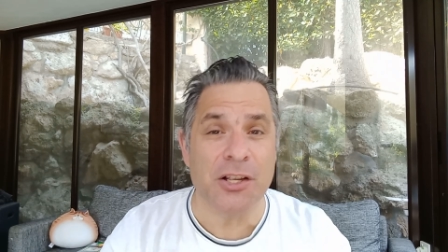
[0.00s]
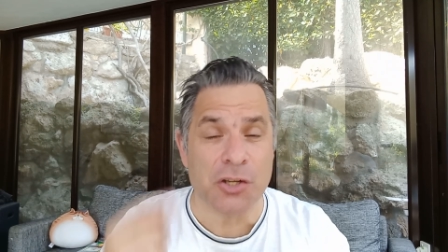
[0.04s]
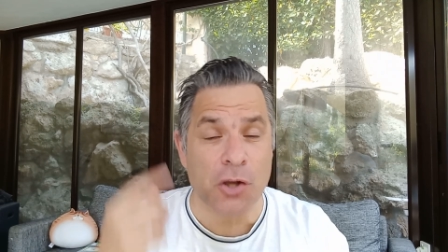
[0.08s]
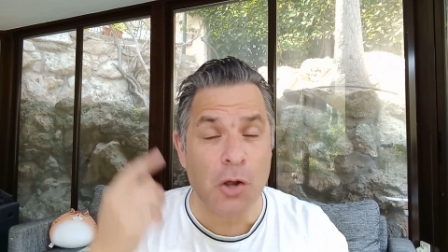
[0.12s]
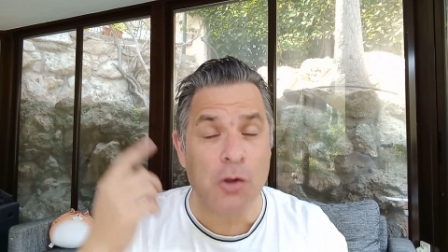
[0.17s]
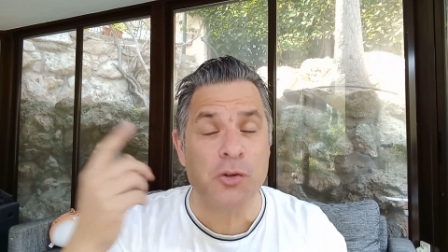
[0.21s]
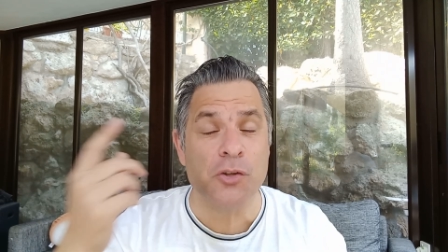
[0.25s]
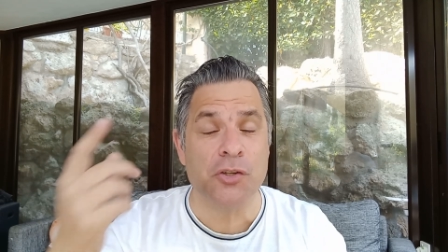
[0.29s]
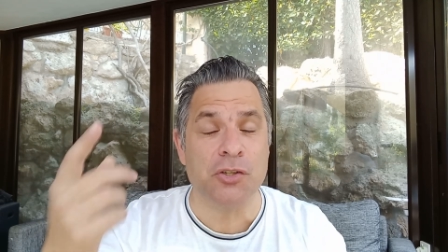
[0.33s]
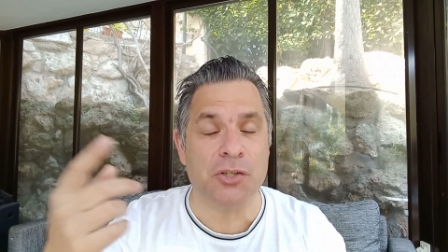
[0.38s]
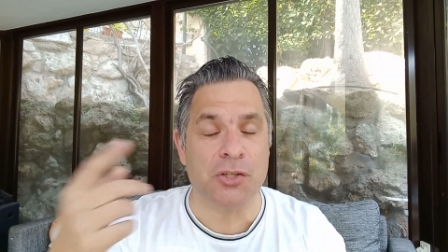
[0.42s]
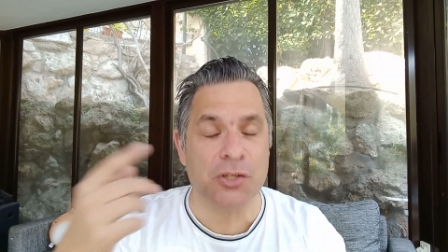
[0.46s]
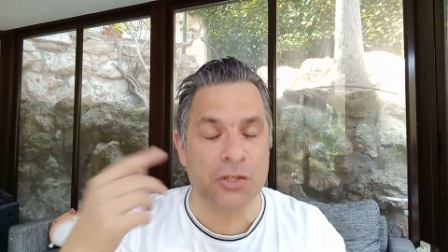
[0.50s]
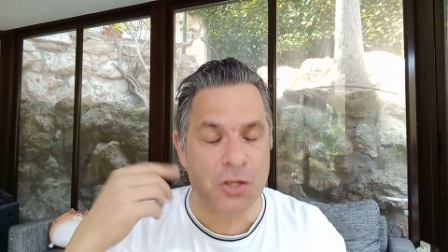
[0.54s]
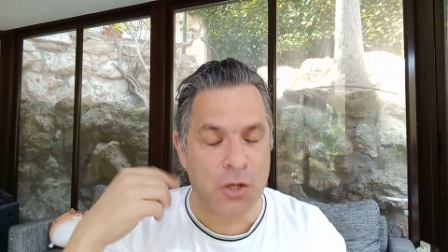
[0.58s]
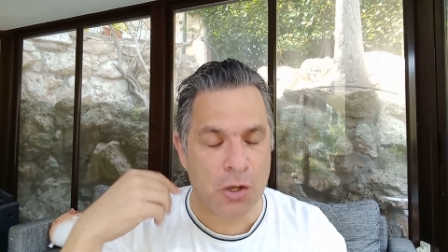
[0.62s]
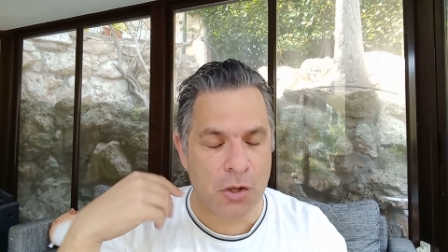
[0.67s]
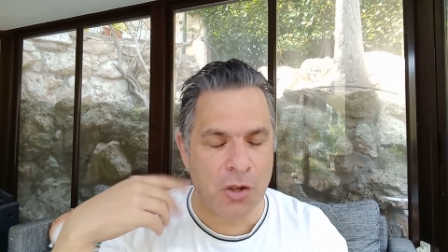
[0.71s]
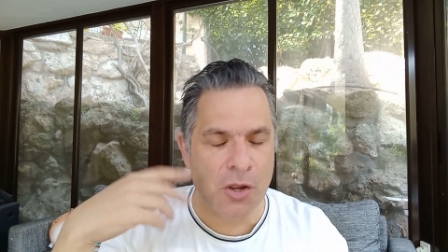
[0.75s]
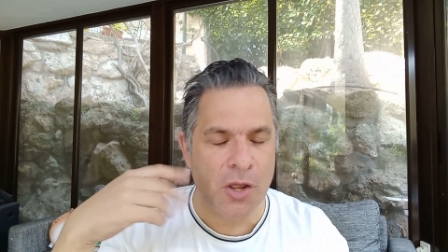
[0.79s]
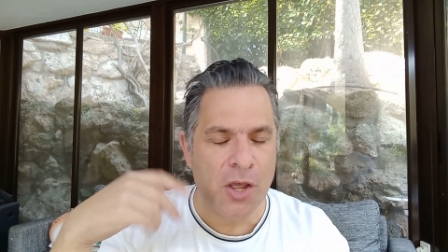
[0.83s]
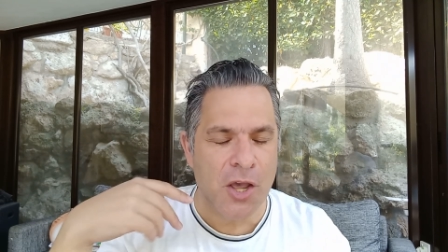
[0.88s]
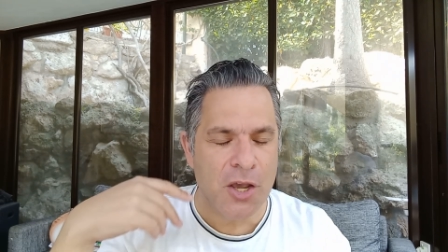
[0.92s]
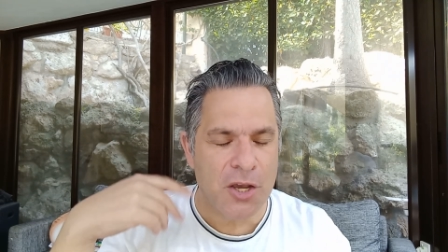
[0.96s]

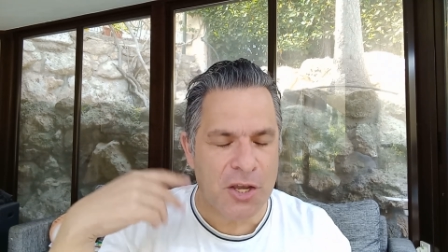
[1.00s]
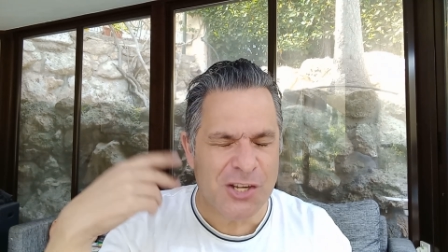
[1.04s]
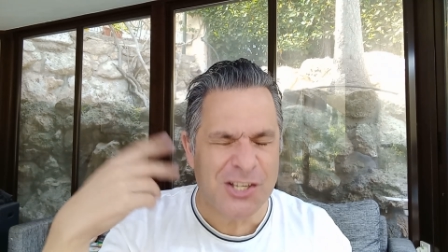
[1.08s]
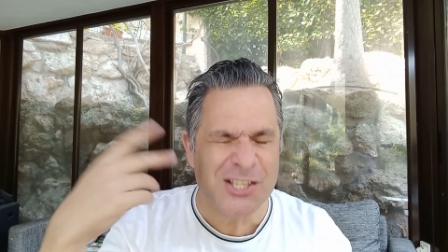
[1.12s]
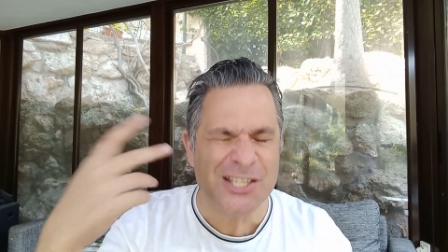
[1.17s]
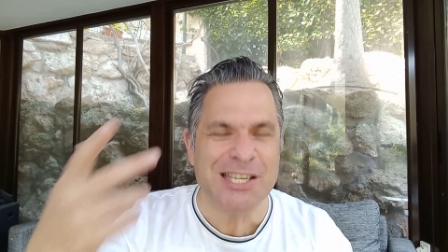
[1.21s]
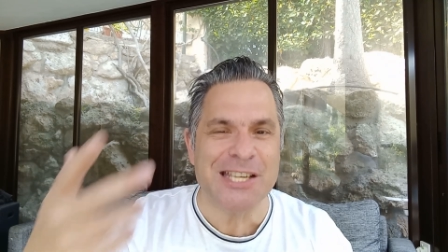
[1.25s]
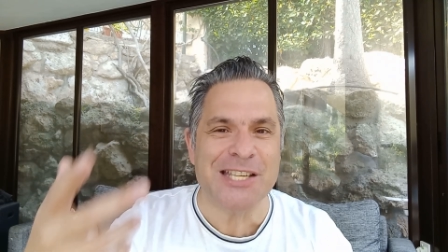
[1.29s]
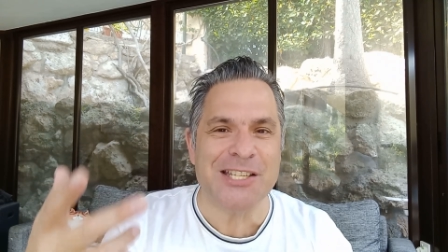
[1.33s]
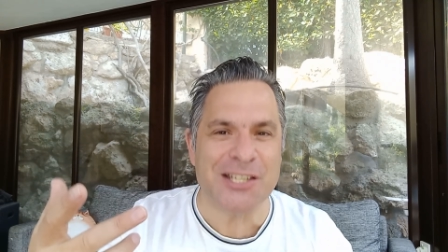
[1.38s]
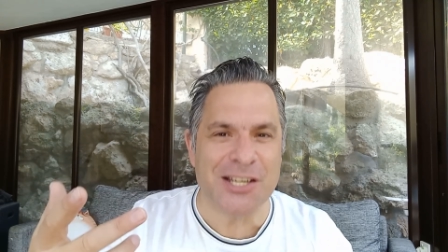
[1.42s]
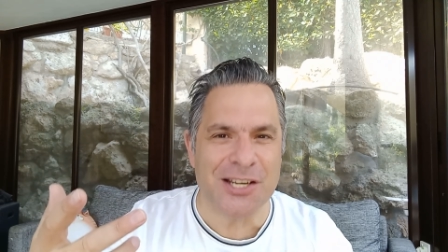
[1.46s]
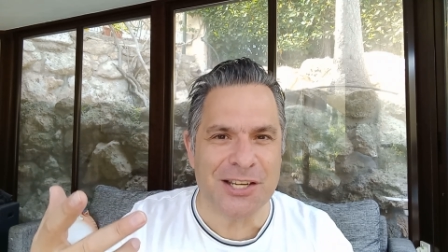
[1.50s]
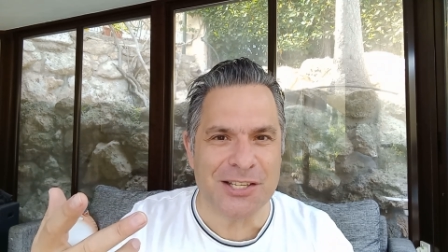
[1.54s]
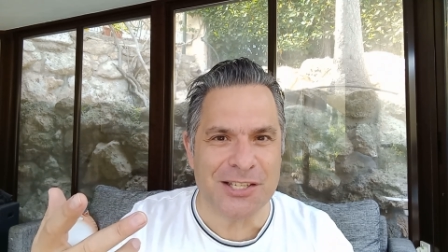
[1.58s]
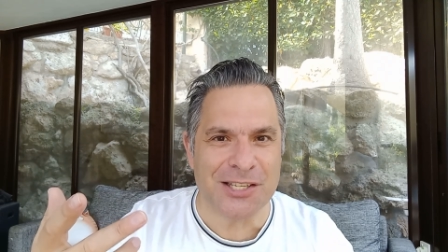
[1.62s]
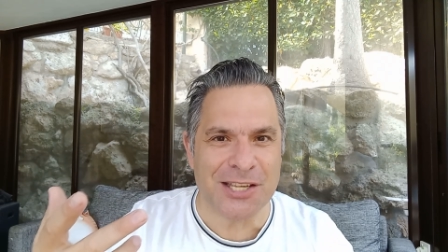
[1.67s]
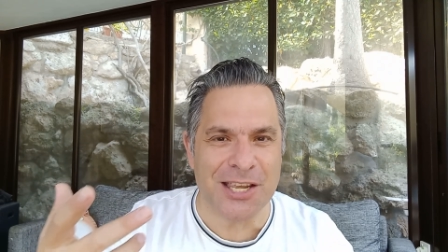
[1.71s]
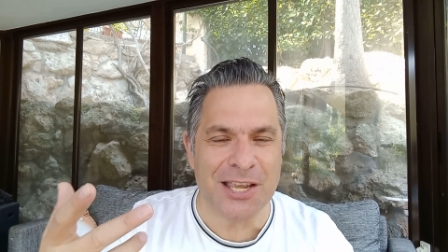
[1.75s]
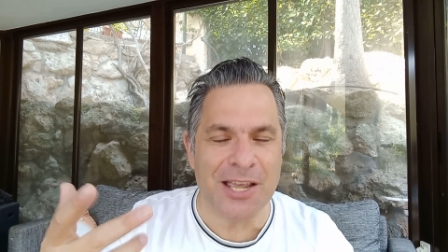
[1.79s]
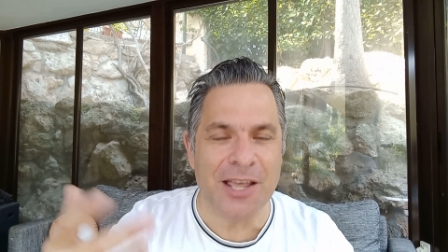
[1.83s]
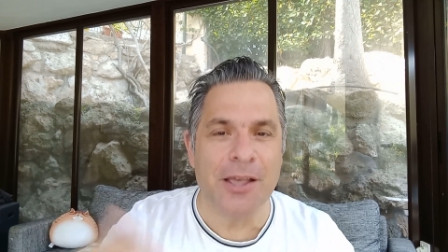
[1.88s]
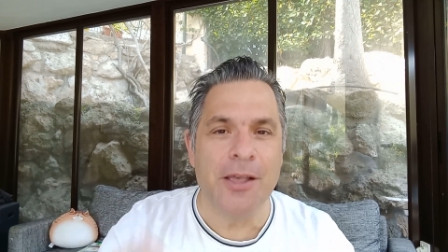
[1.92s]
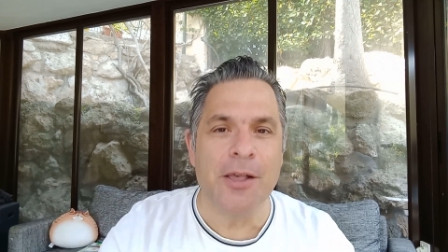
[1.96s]

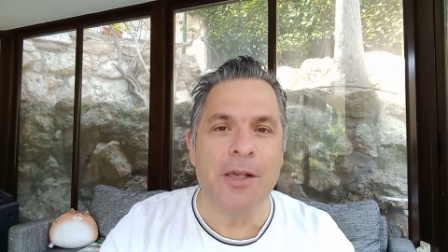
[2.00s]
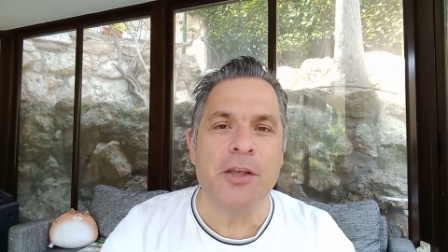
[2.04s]
Consistency.